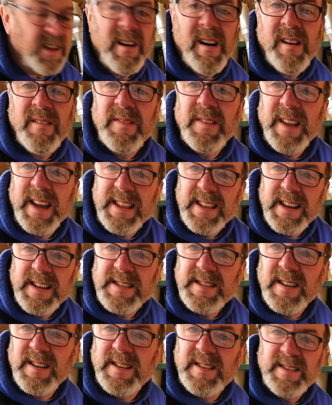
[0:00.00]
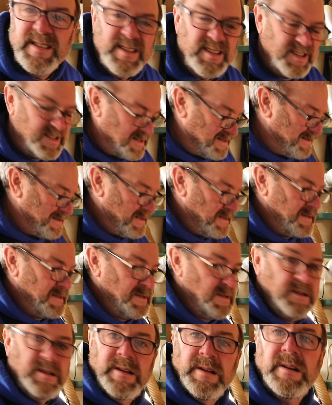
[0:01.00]
off like this.
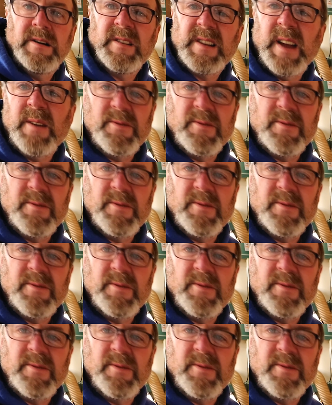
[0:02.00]
Okay,